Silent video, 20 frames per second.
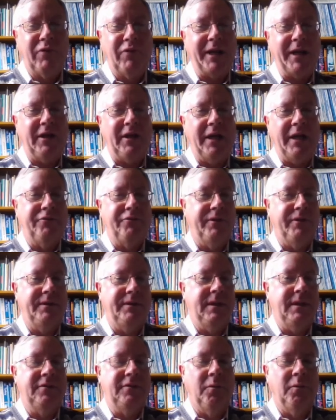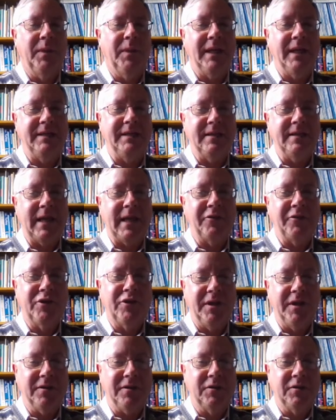regulatory system is
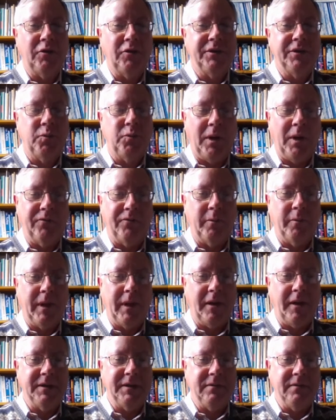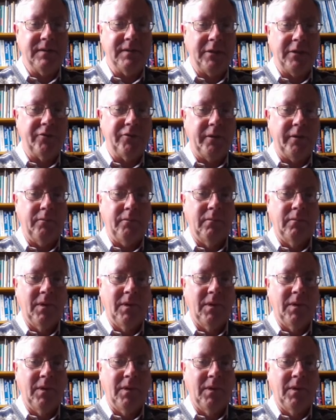essentially the Scottish one from the 19th century.